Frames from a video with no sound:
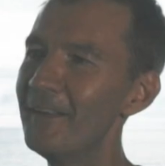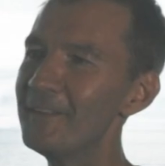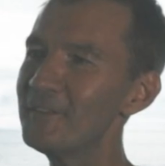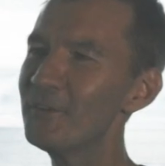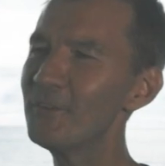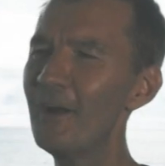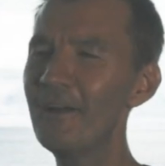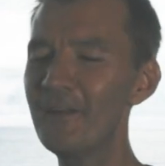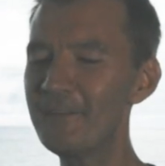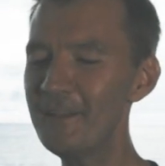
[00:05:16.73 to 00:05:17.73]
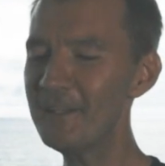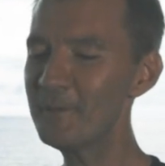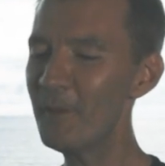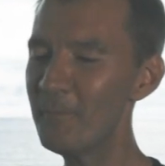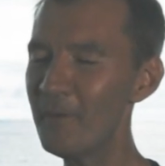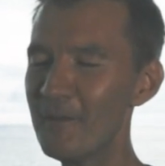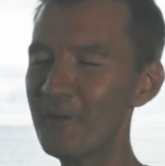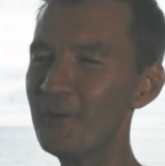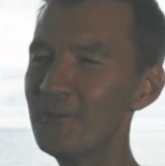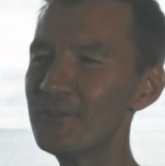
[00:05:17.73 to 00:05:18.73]
That's good. I think it'd be a bit of
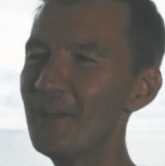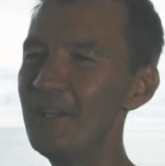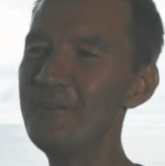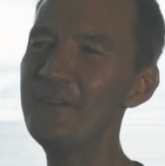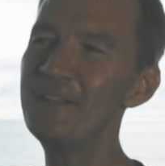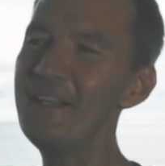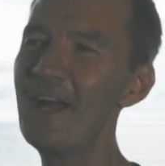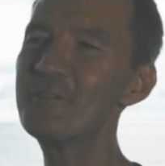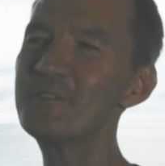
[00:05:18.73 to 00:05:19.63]
a concern if you didn't have